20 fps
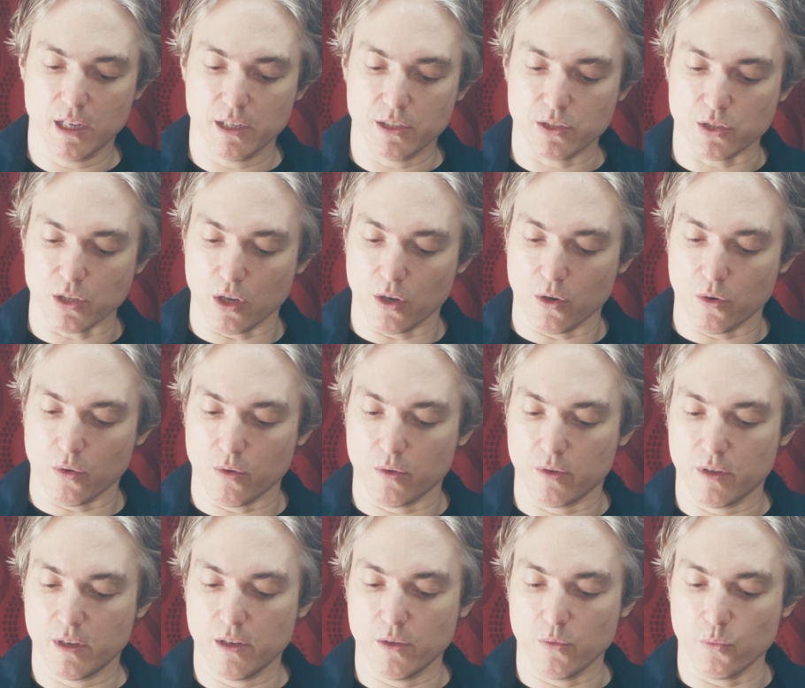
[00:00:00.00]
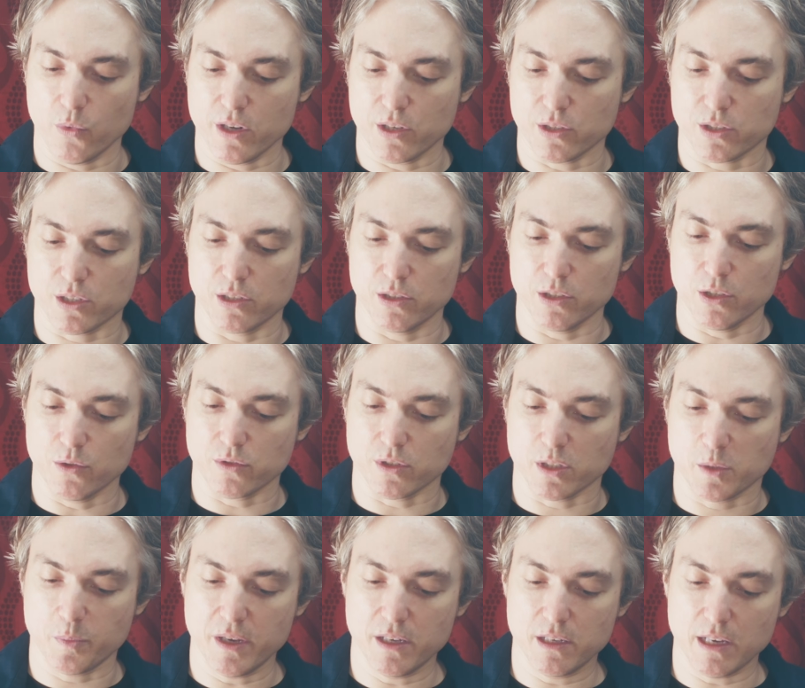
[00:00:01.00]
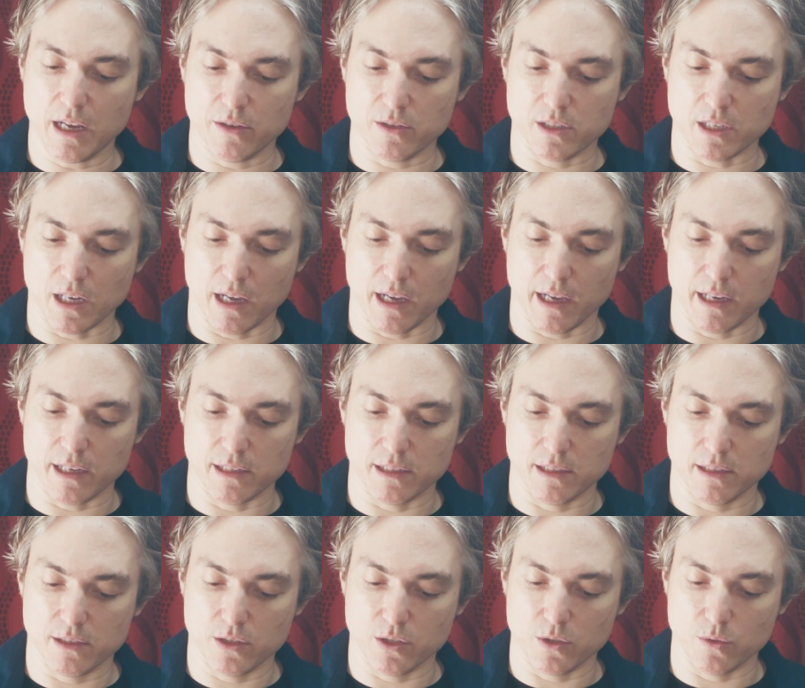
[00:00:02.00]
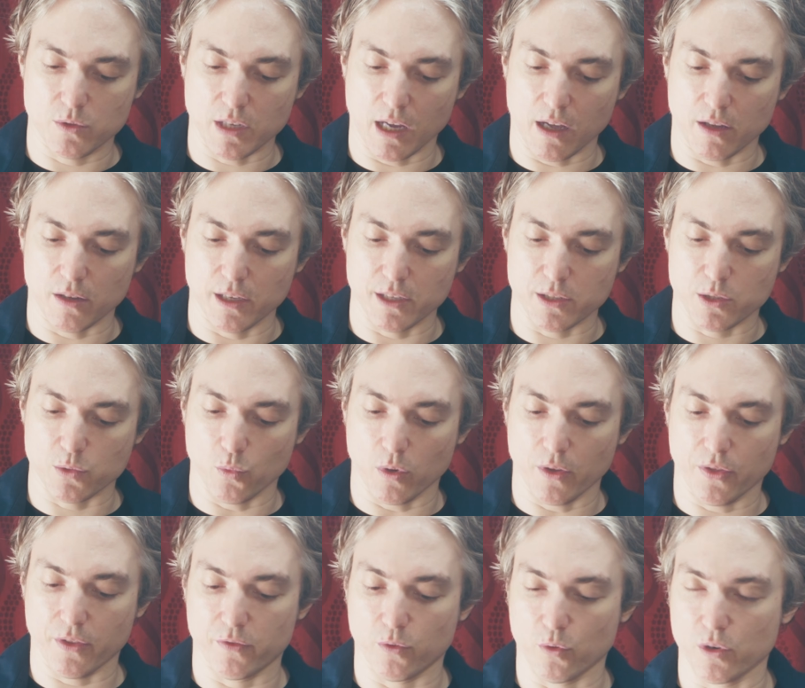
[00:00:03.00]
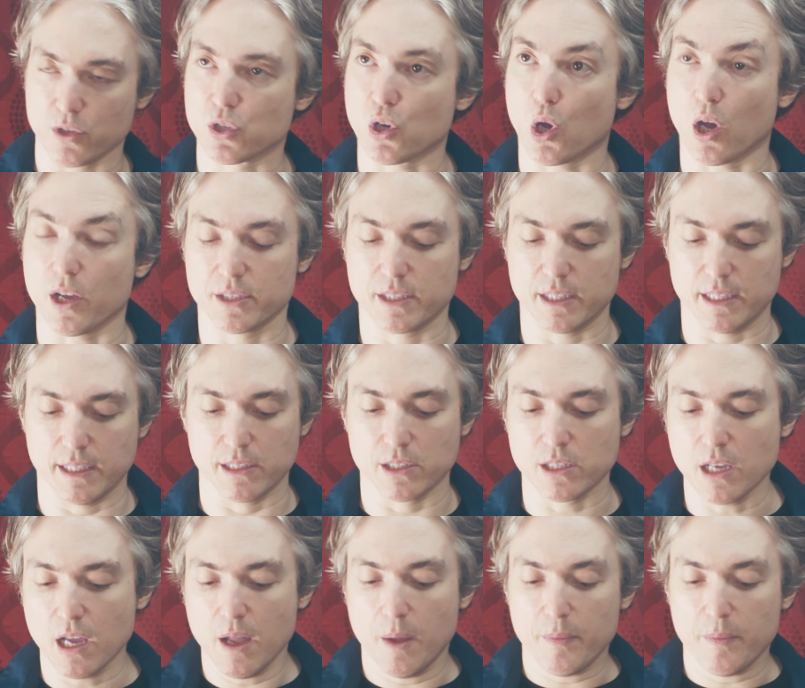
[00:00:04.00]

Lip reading: So we just use the spin down die to tell us what the forge cost is.